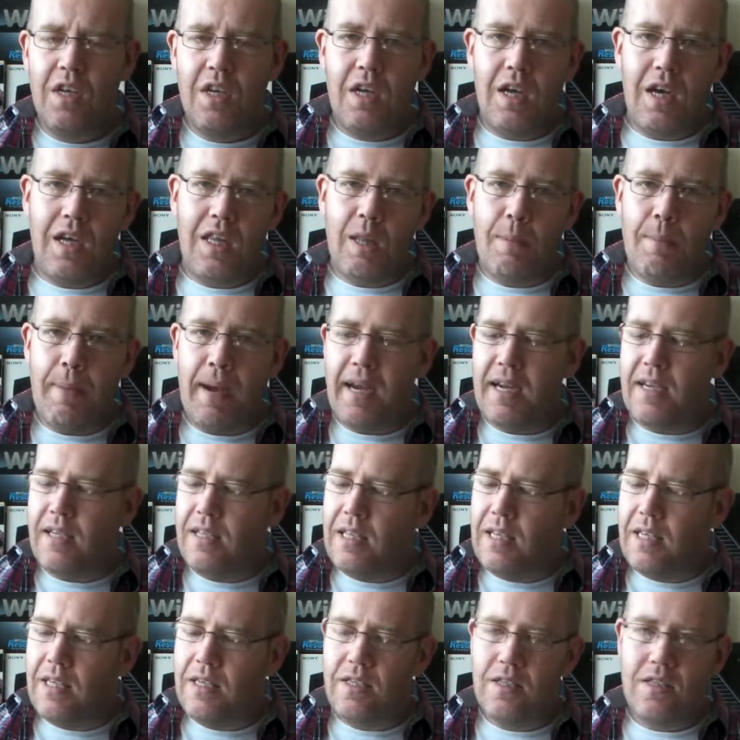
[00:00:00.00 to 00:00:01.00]
on the back of
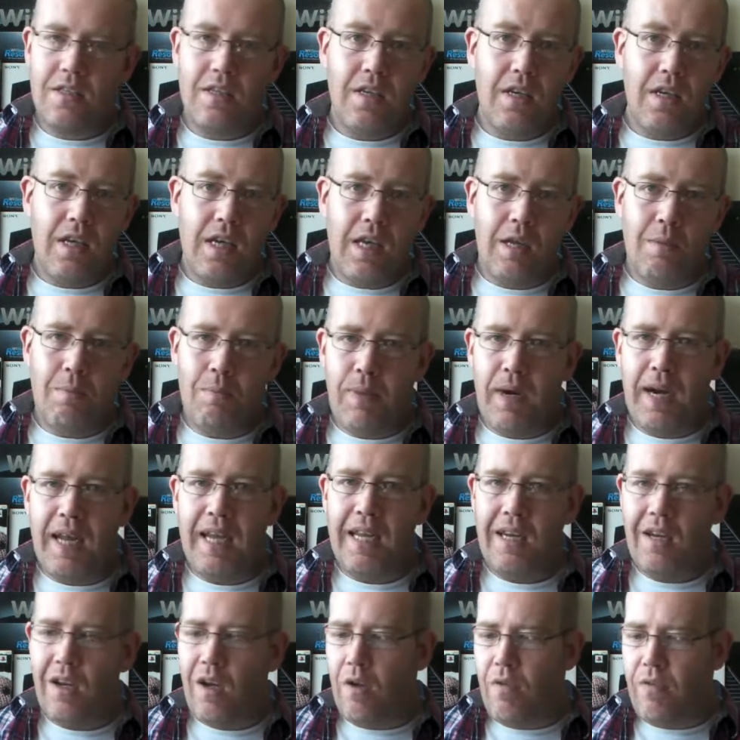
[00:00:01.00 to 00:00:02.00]
this and play
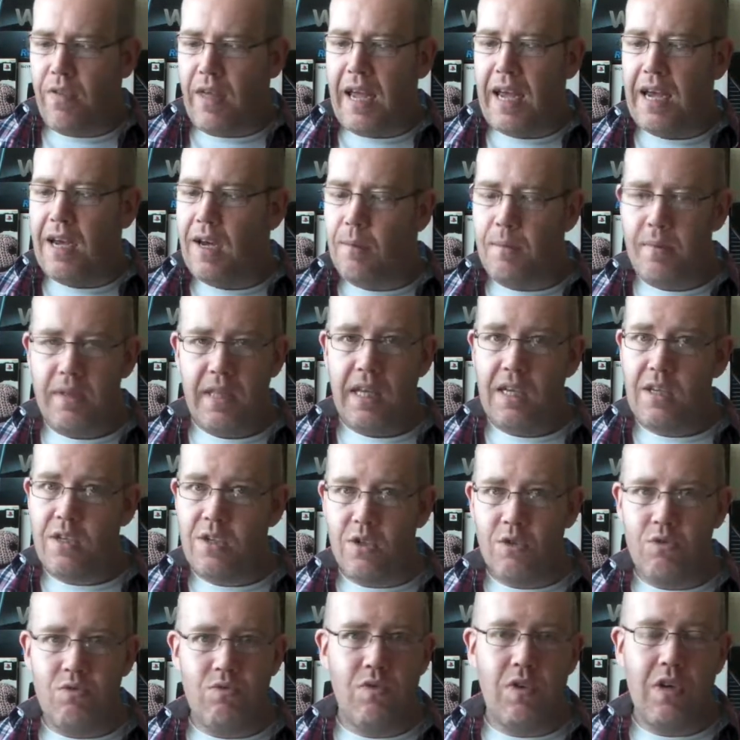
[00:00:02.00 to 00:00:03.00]
it like that. I mean, that's
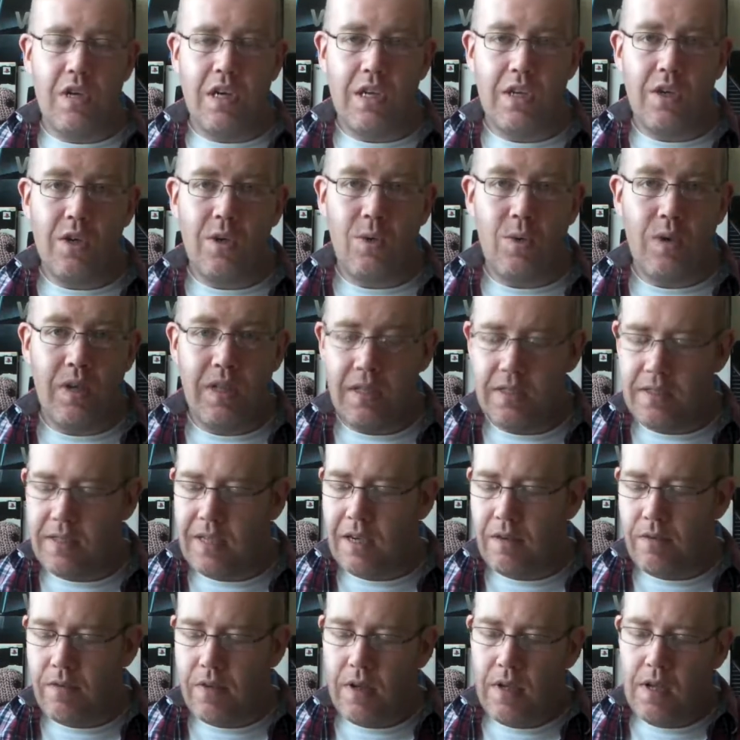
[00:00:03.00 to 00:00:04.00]
just really cool in
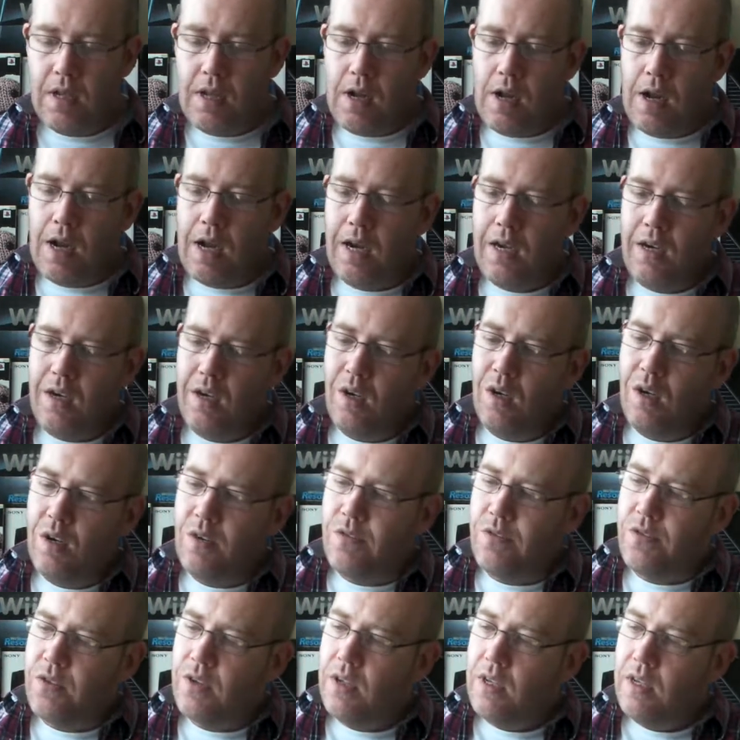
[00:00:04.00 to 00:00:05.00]
itself. I
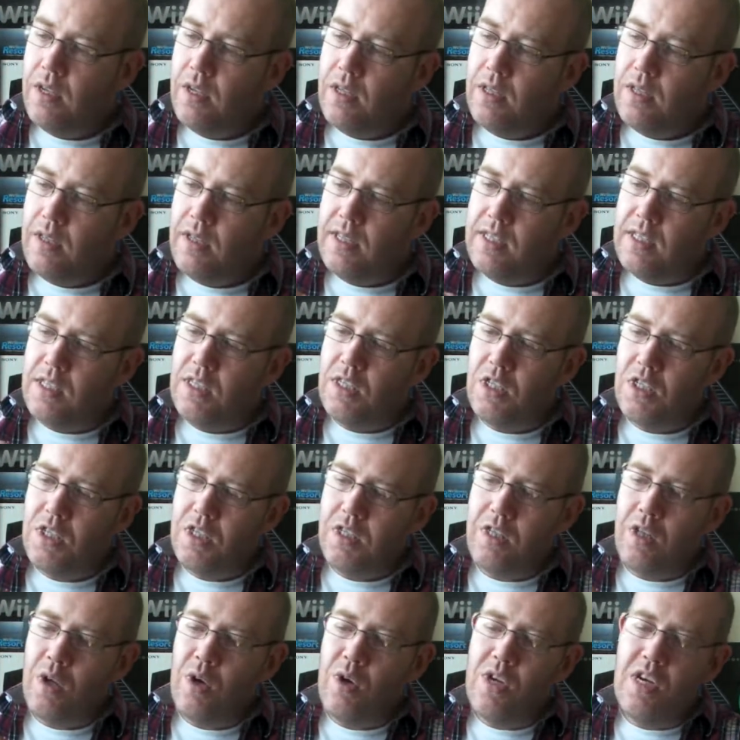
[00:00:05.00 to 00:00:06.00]
love It's
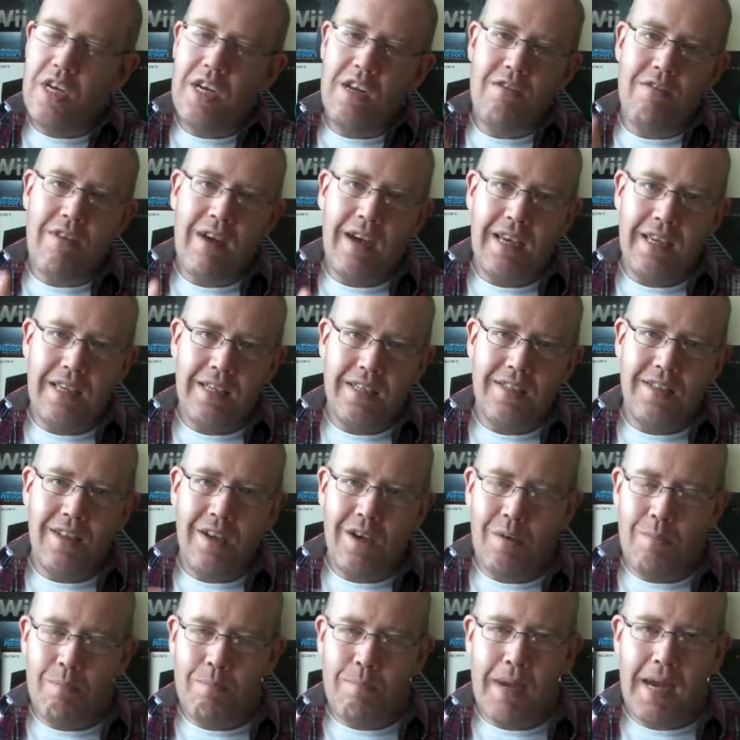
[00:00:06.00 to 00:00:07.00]
slightly raised,
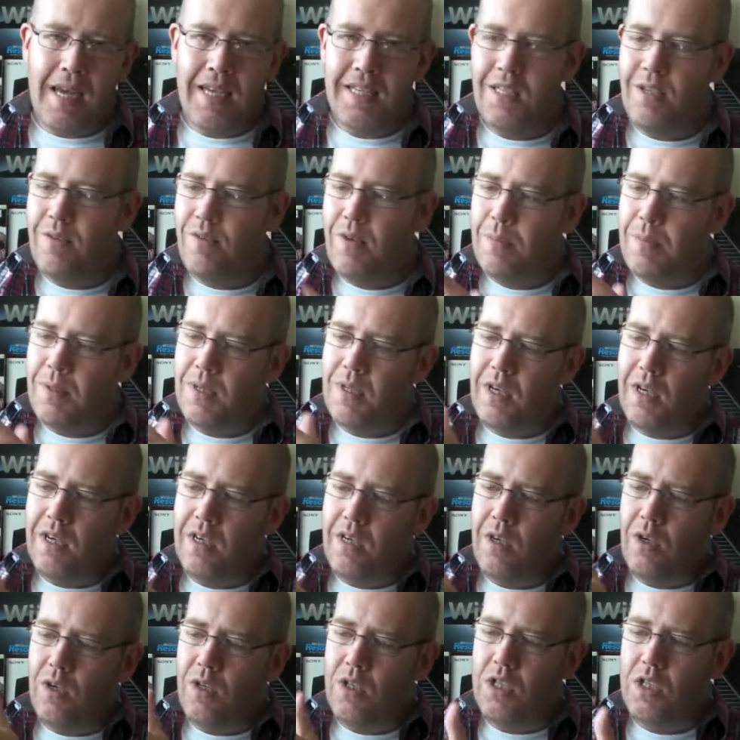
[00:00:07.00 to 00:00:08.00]
not massively, but it's got a
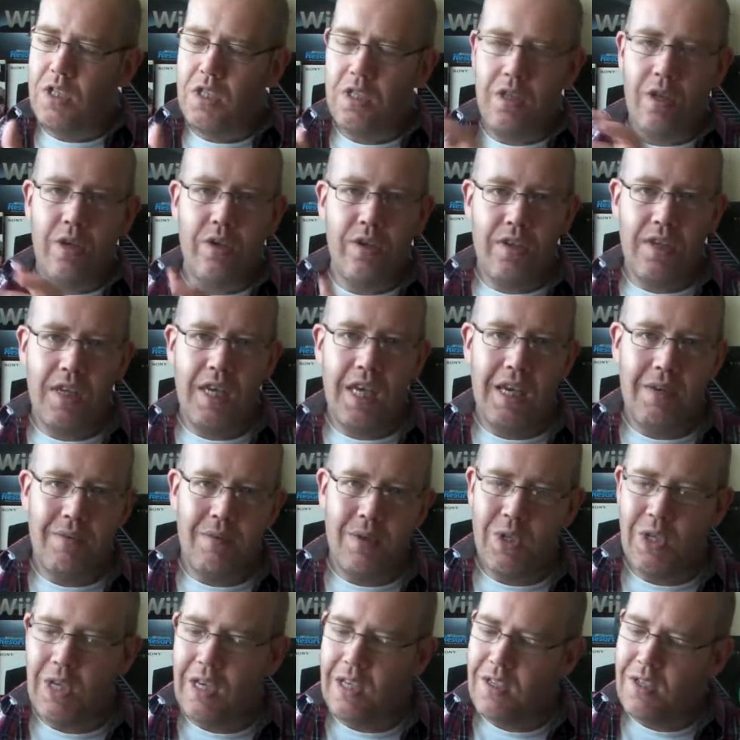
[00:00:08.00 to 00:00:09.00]
nice slight
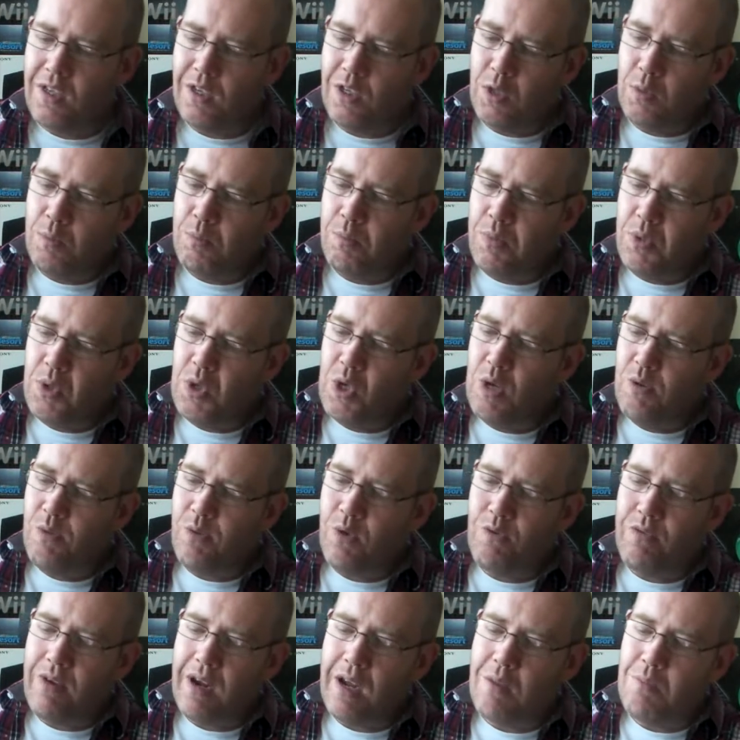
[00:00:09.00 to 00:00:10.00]
curvature. It's got these
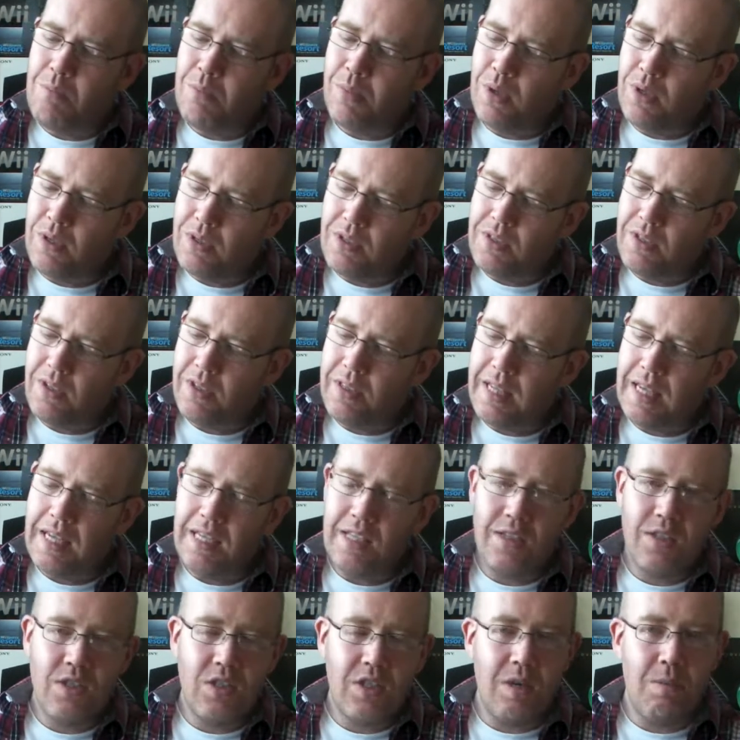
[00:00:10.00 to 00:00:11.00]
beautiful round buttons on there.
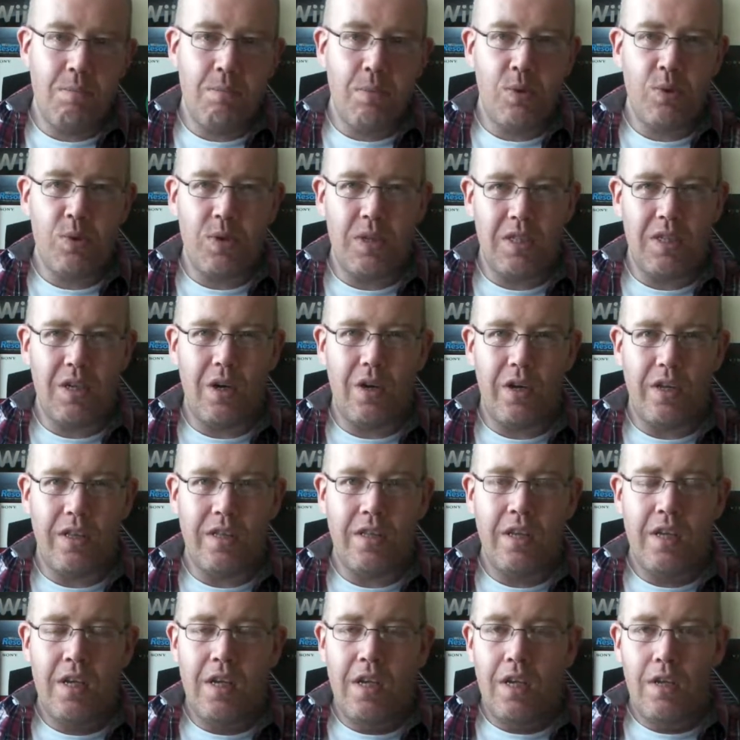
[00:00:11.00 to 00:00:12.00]
It's simple design,
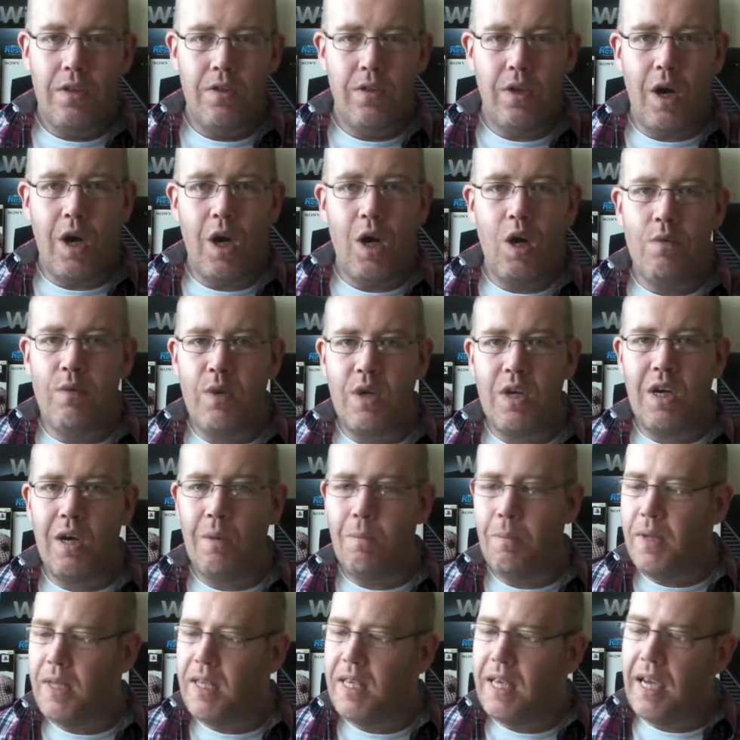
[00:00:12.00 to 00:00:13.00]
not over
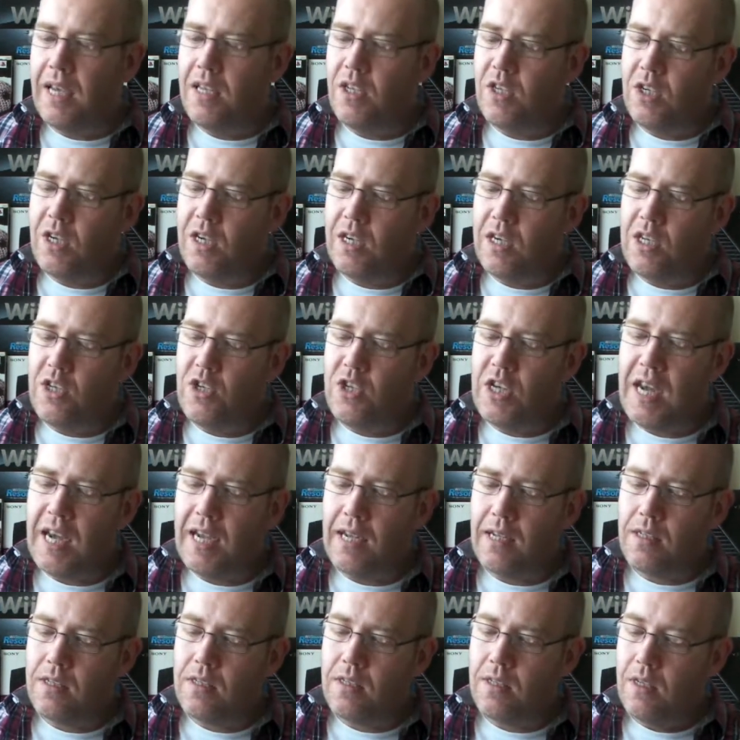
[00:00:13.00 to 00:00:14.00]
complicated. You've got an
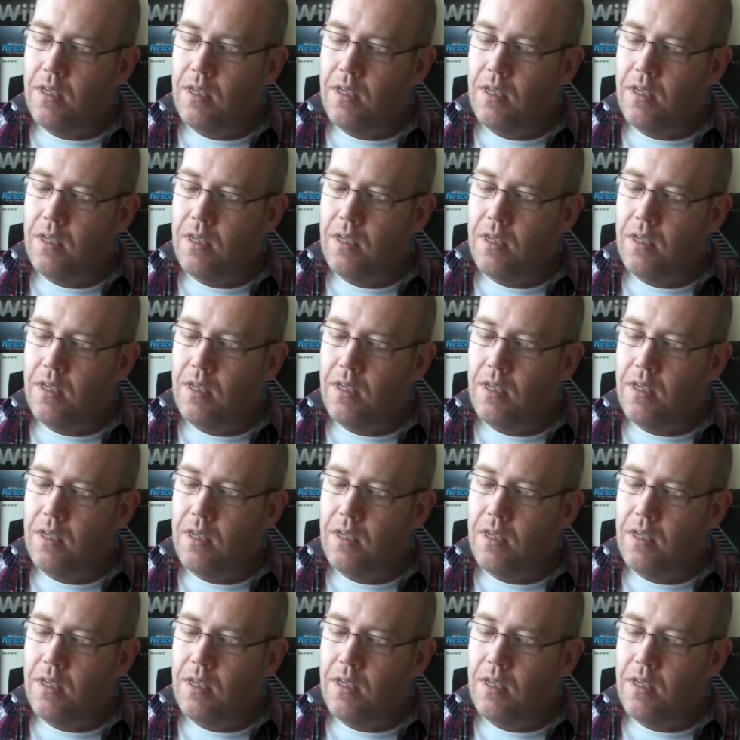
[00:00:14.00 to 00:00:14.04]
eject